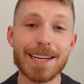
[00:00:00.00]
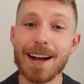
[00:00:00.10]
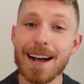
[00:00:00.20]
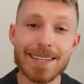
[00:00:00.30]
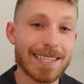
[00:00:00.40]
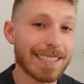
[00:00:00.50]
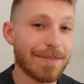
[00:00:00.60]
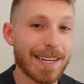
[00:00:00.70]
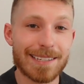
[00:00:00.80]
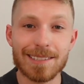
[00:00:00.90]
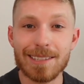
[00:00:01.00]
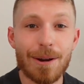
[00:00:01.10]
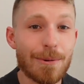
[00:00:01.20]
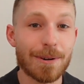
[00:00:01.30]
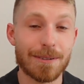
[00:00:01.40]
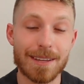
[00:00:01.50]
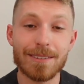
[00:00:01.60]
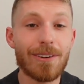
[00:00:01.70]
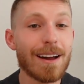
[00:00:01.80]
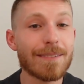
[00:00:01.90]
cost of living is lower than a
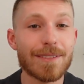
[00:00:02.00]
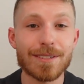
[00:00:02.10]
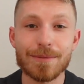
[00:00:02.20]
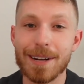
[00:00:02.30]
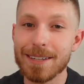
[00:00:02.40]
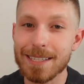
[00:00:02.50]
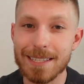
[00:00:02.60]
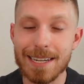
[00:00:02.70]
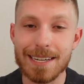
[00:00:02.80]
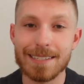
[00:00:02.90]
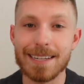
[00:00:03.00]
lot of the surrounding cities.